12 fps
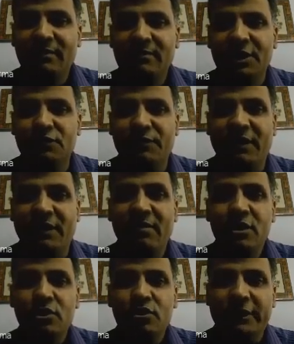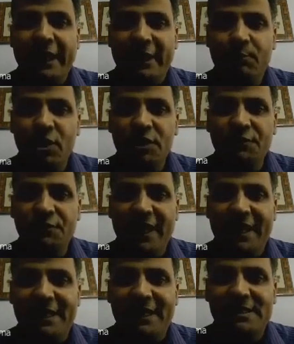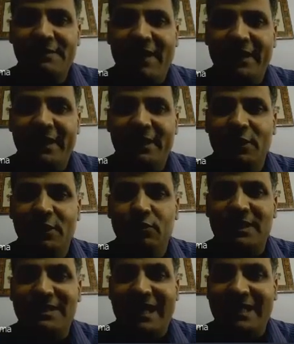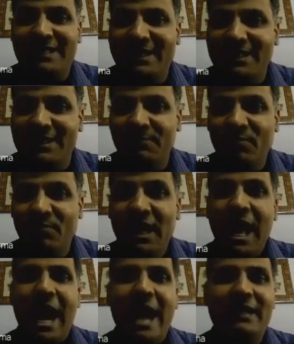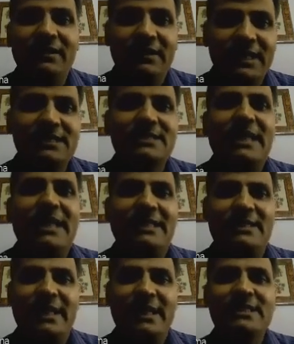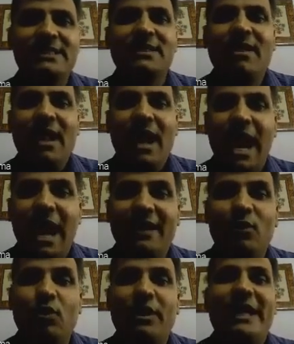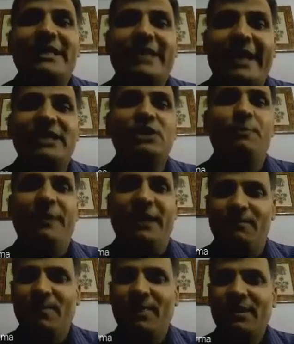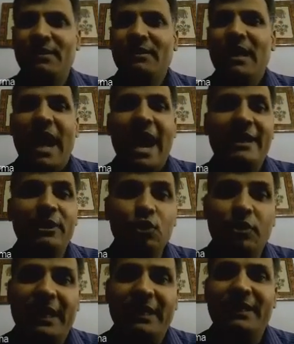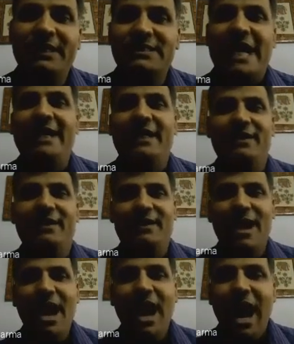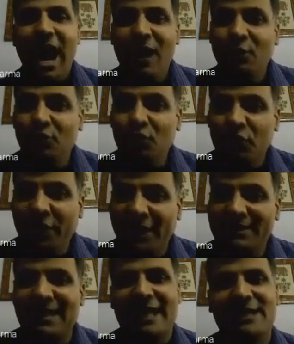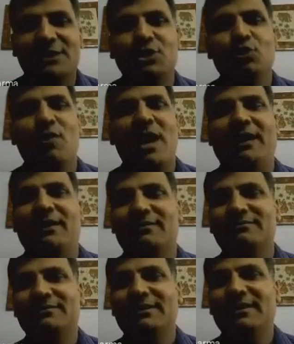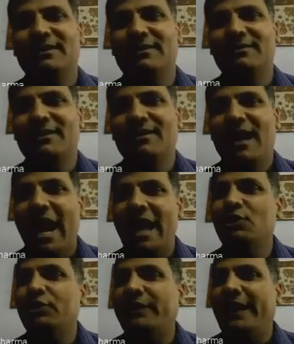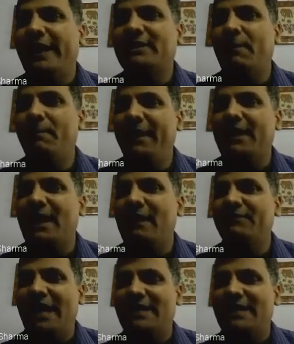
one. So the atmosphere is divided into the slices, and these slices are known as range bin, and you can decide how thick slice you want. As you take the brick of the ice